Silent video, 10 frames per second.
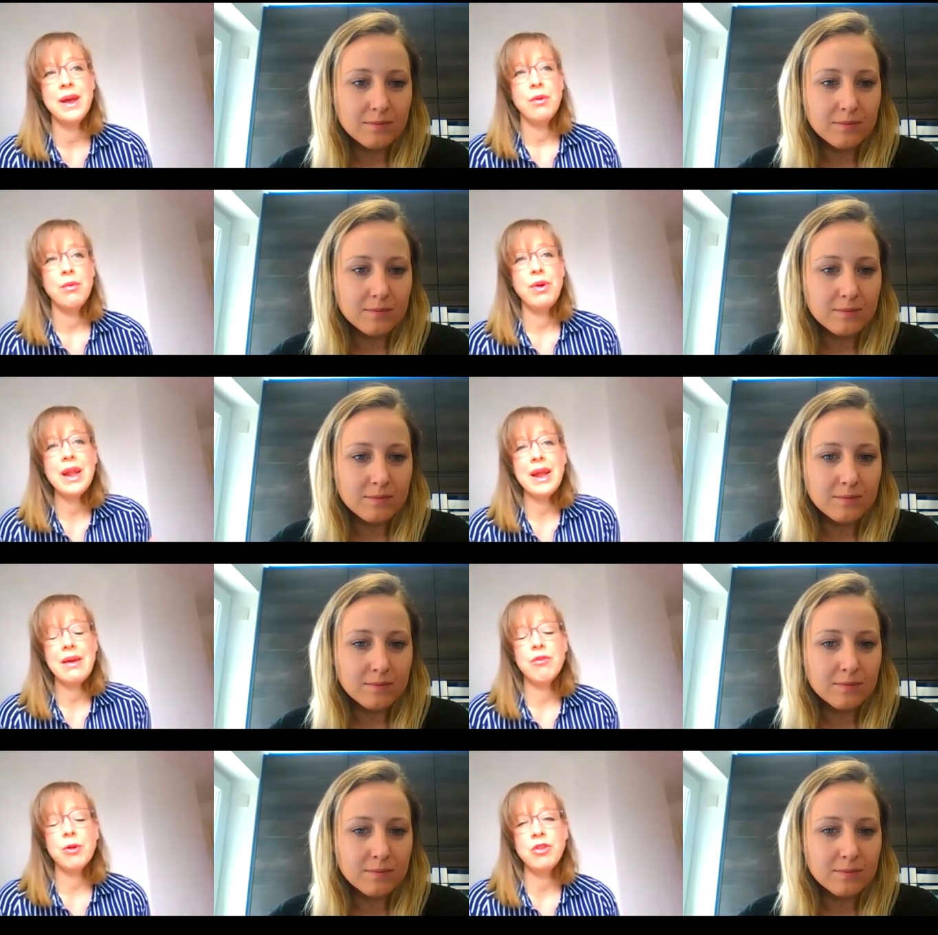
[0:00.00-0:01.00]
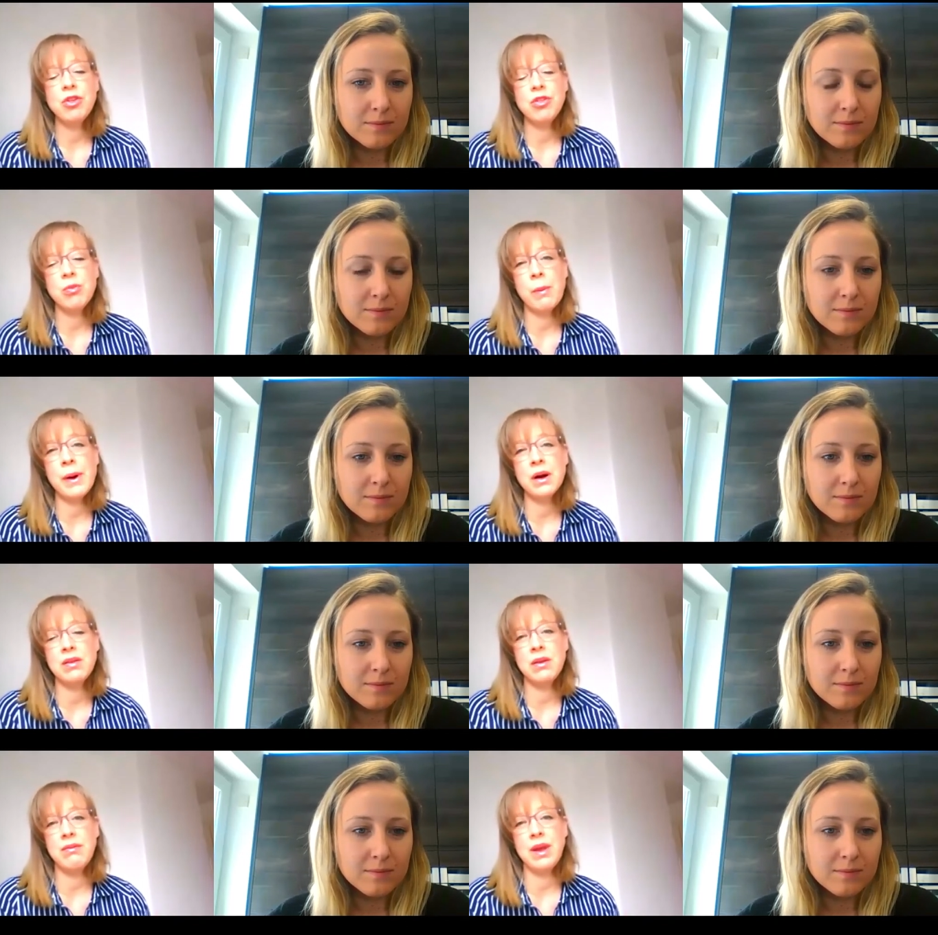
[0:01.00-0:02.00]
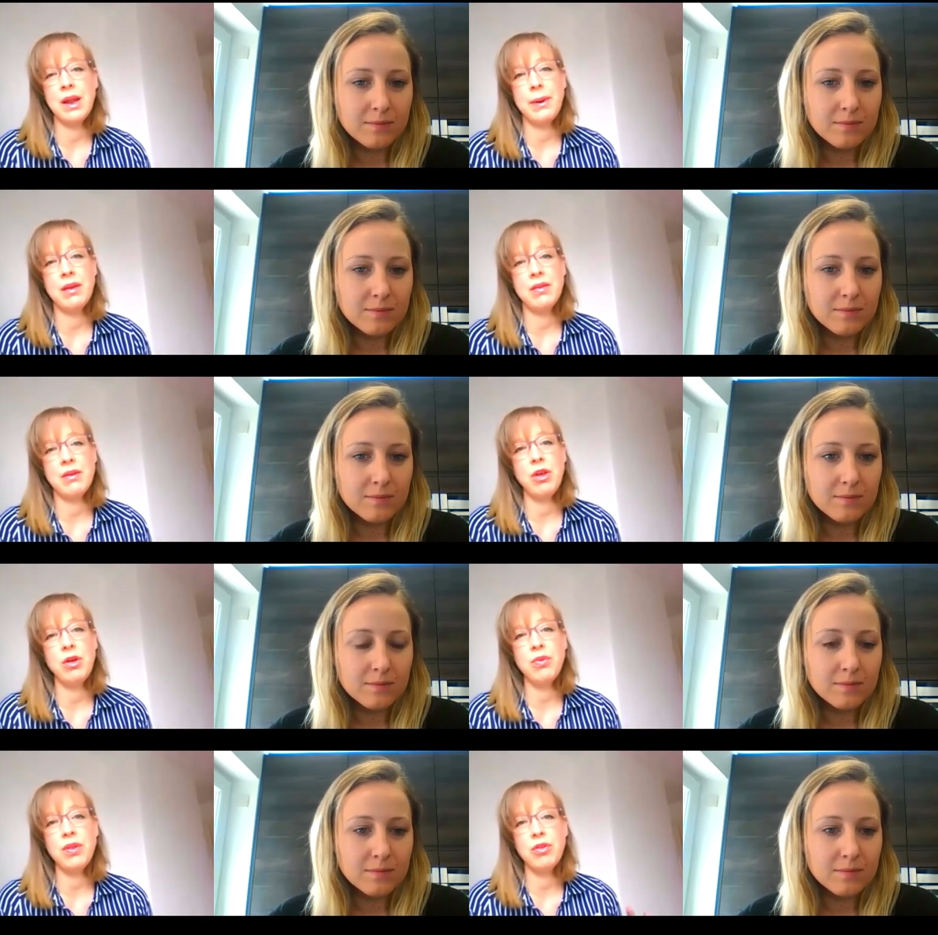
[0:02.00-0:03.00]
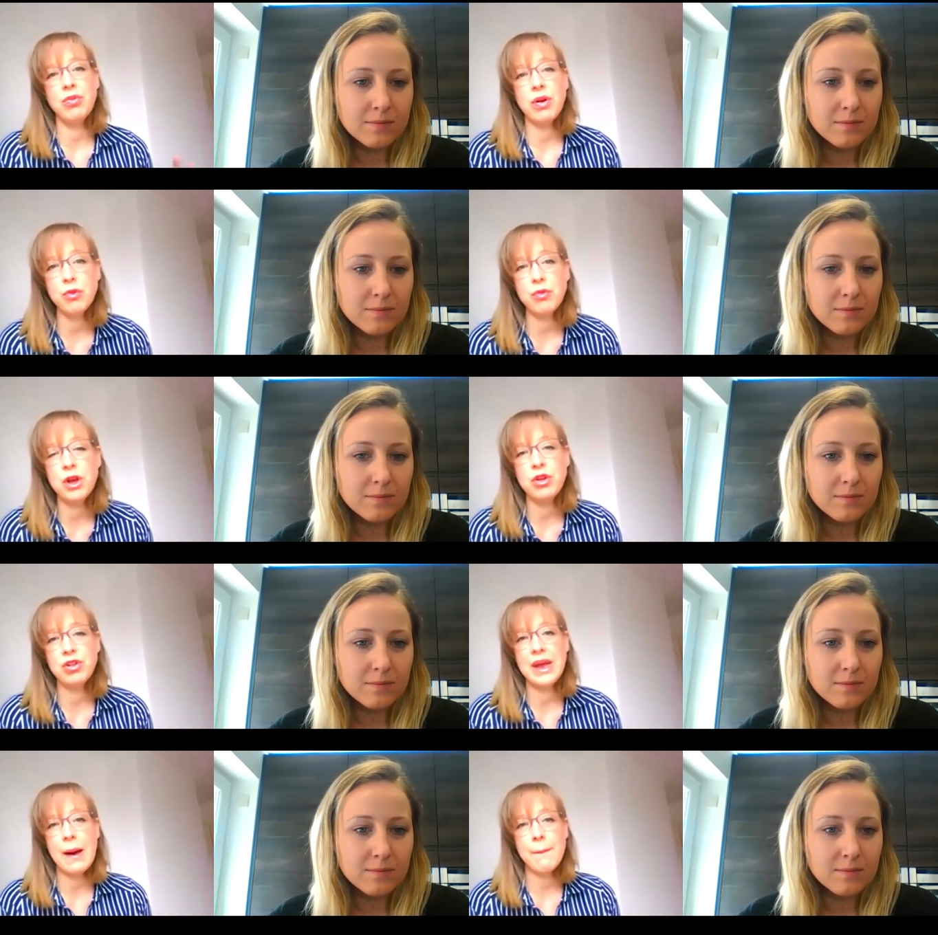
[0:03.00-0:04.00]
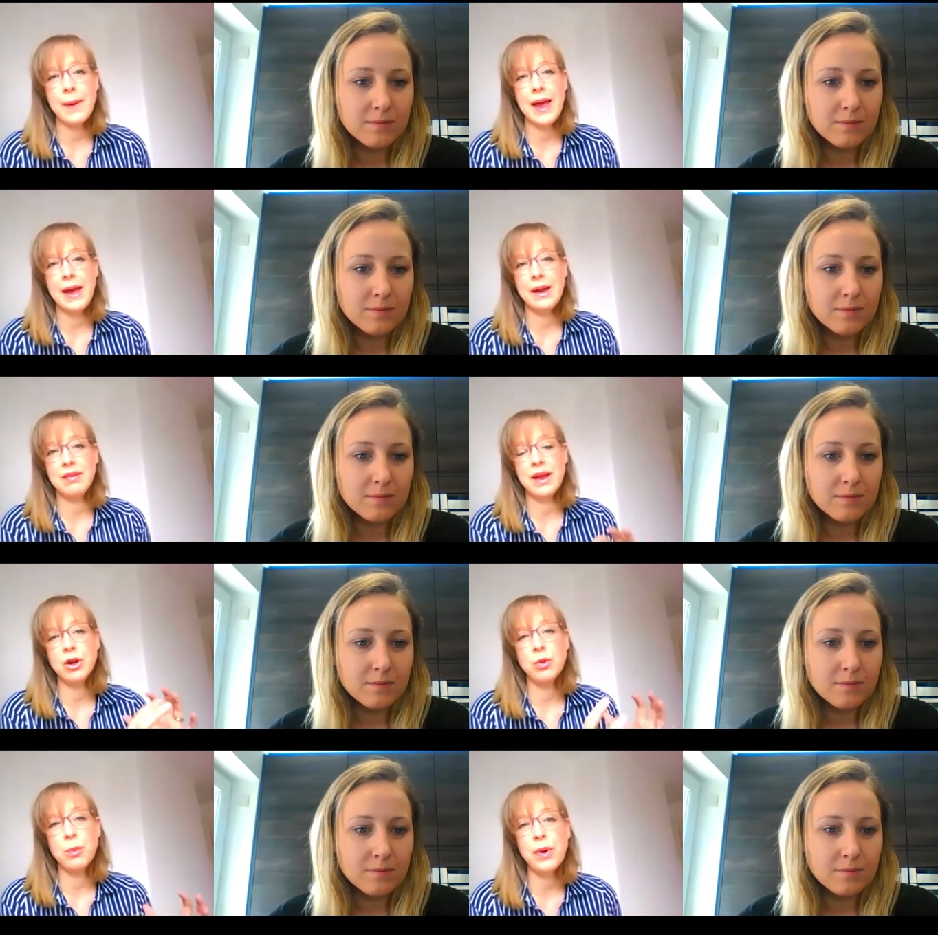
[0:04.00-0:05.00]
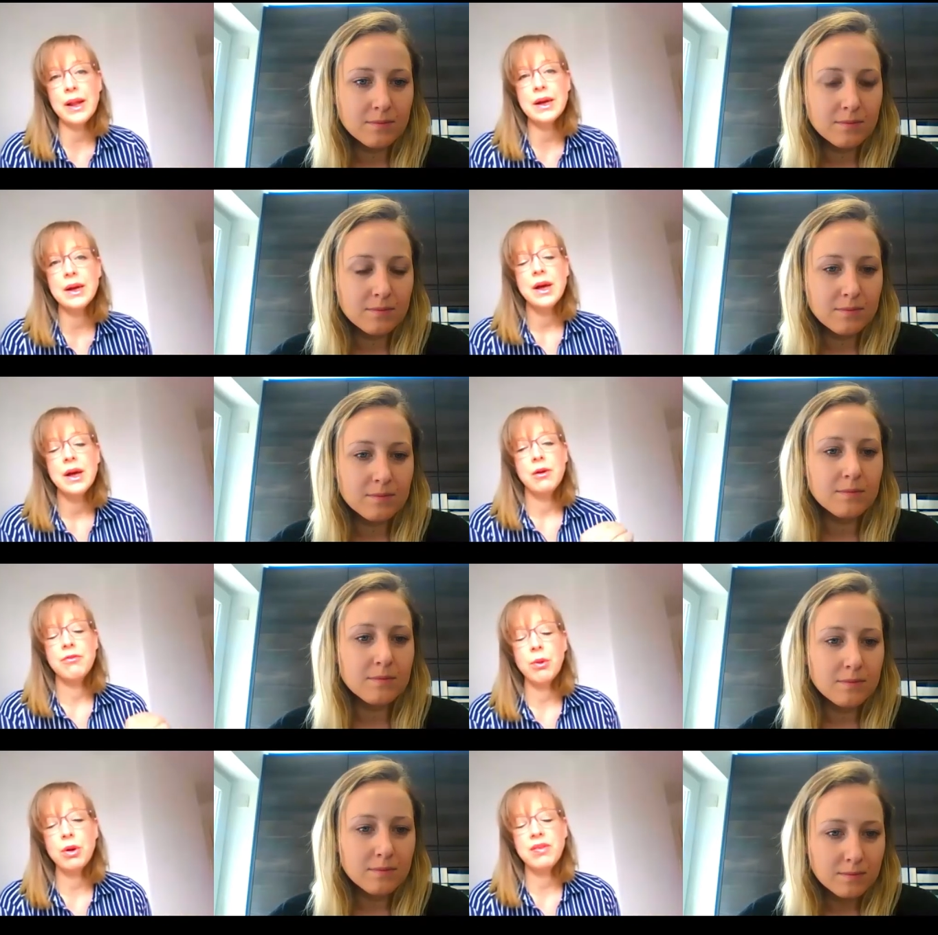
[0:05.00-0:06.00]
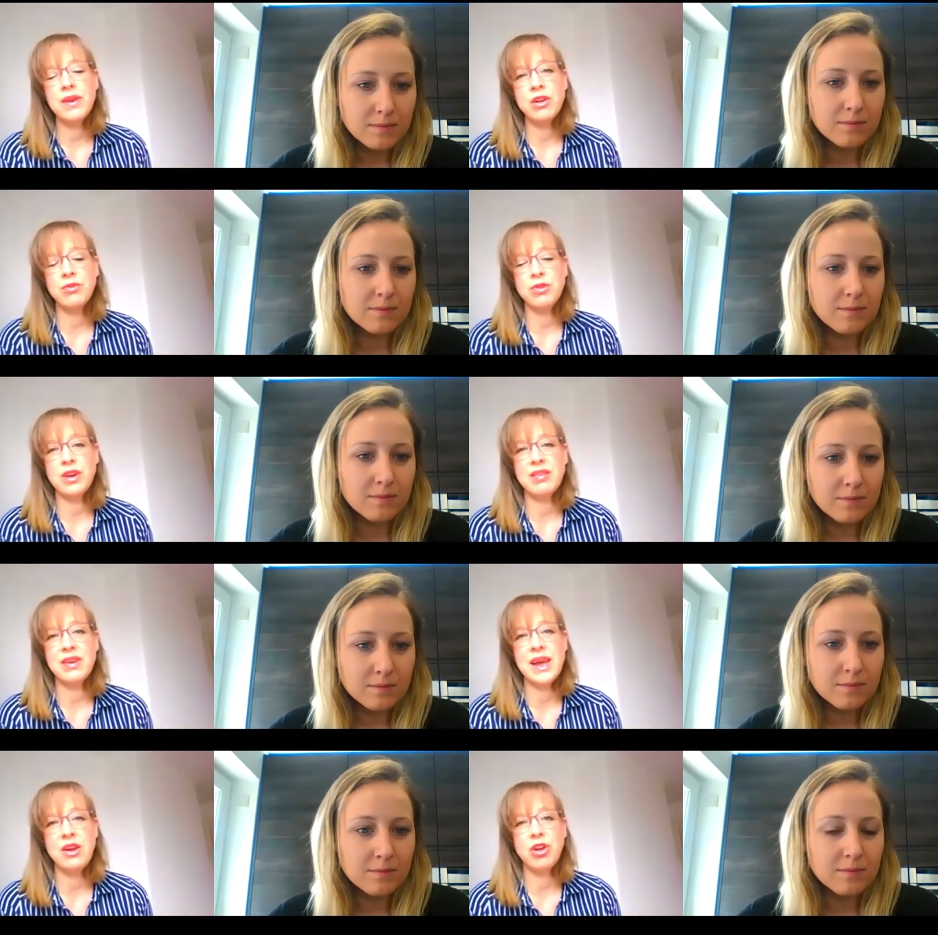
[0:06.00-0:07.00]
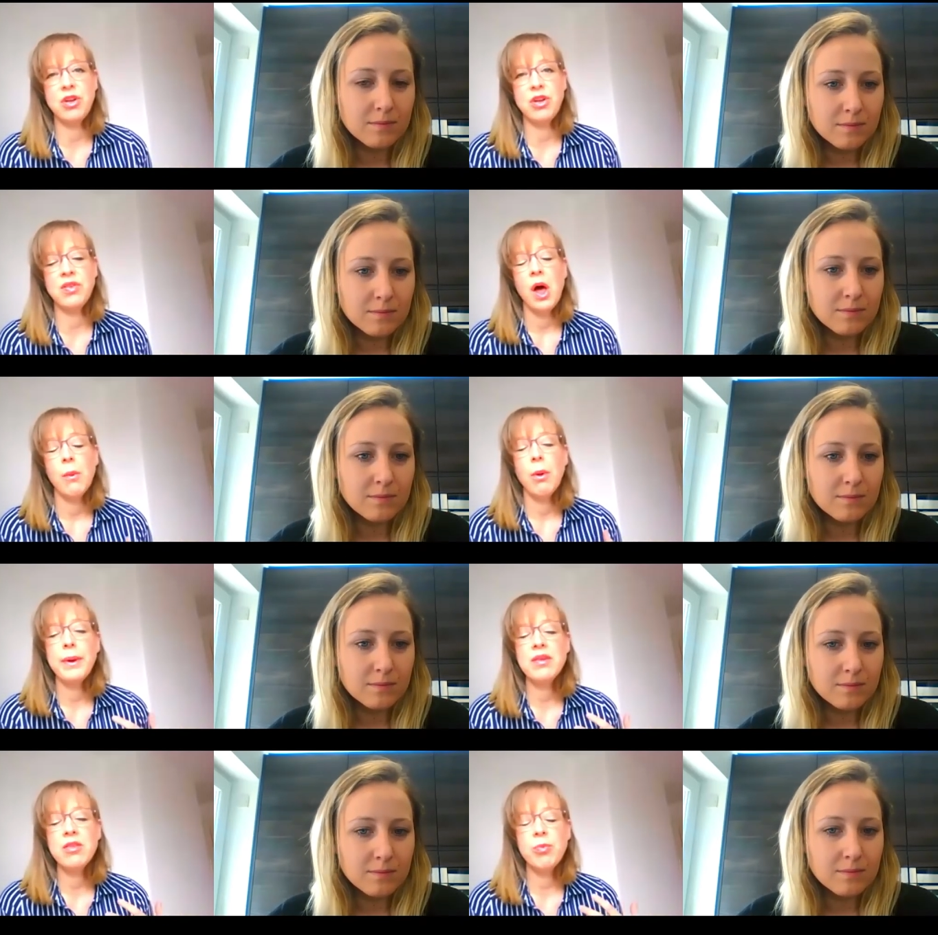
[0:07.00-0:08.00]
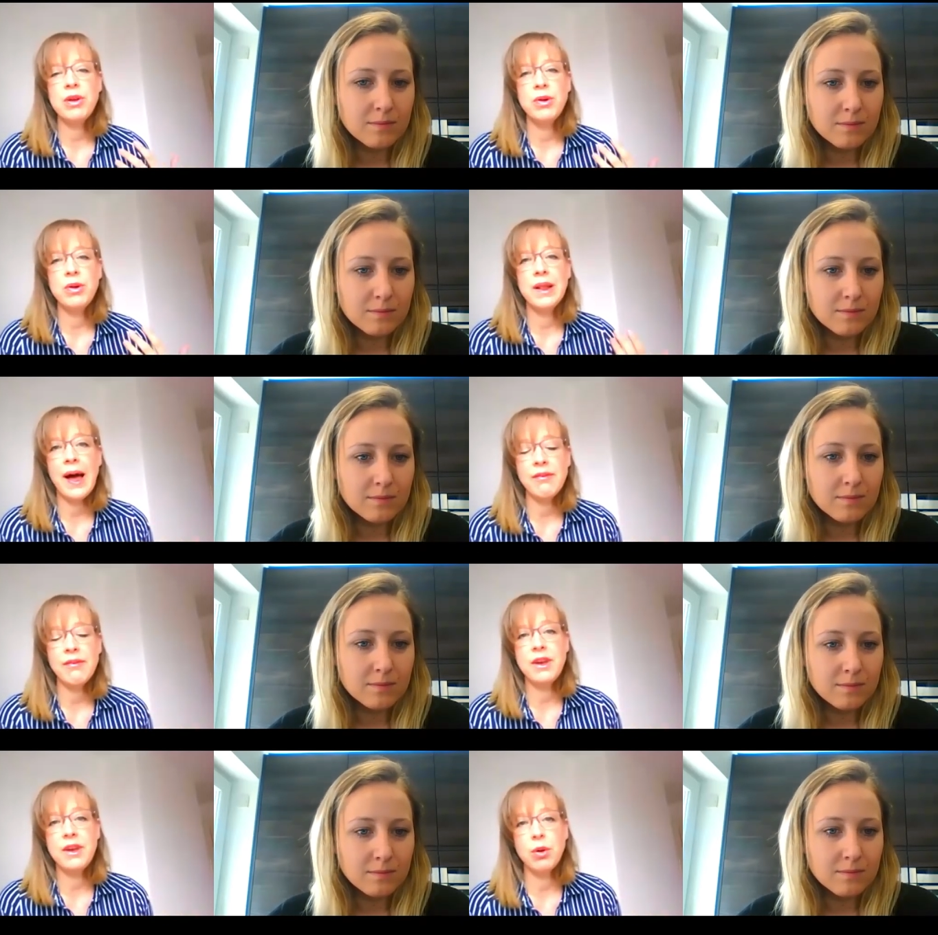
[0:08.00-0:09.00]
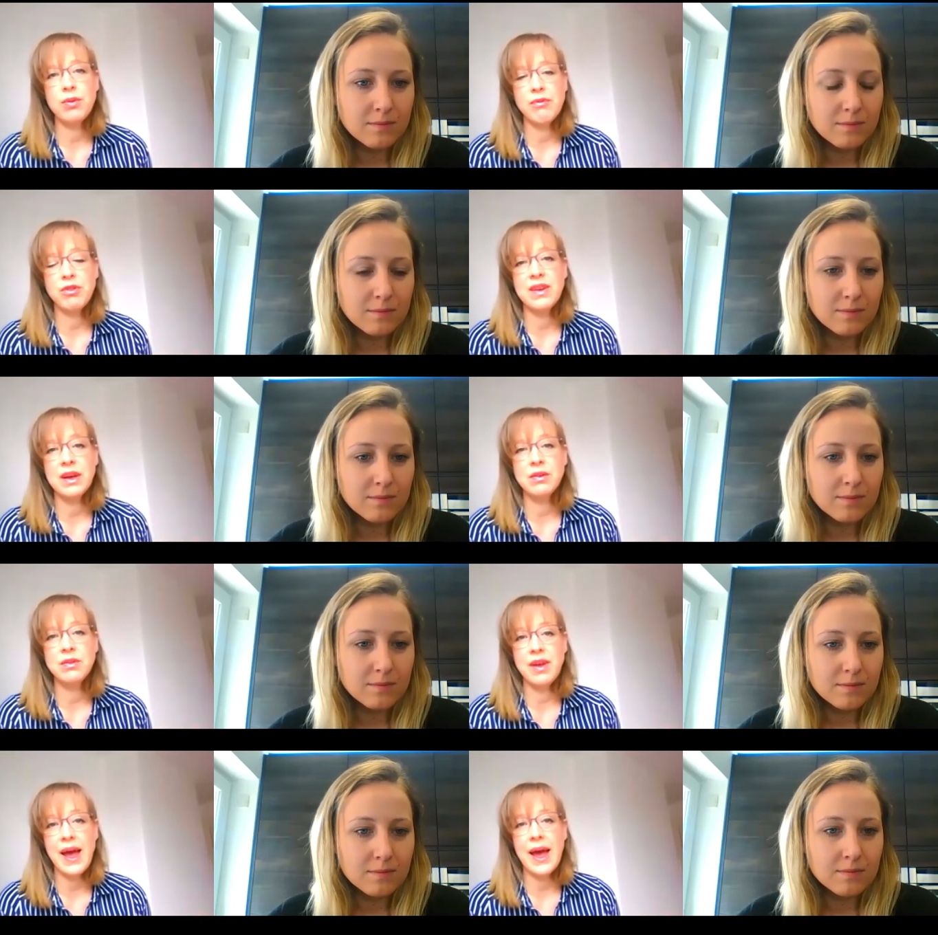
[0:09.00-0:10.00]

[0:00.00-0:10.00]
Speaker 1: really influential to my marketing, really, because I've used this travel virtually campaign as like an umbrella, focusing on different destinations. But because I've been doing live videos every single day,